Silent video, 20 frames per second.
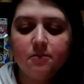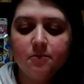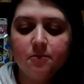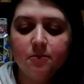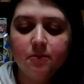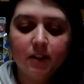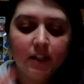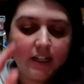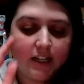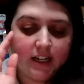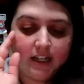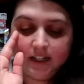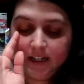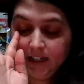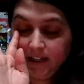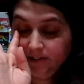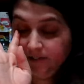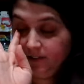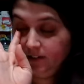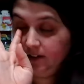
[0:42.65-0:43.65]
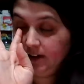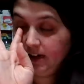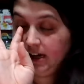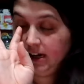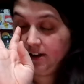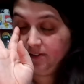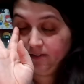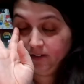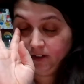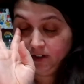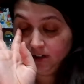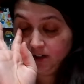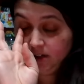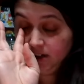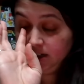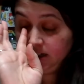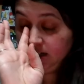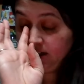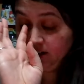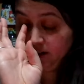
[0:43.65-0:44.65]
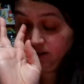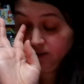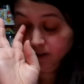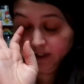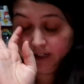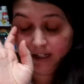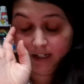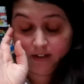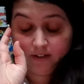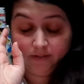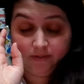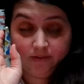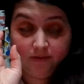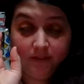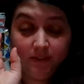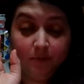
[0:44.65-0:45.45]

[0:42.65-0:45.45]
What kind of, if you have a dog, if what kind of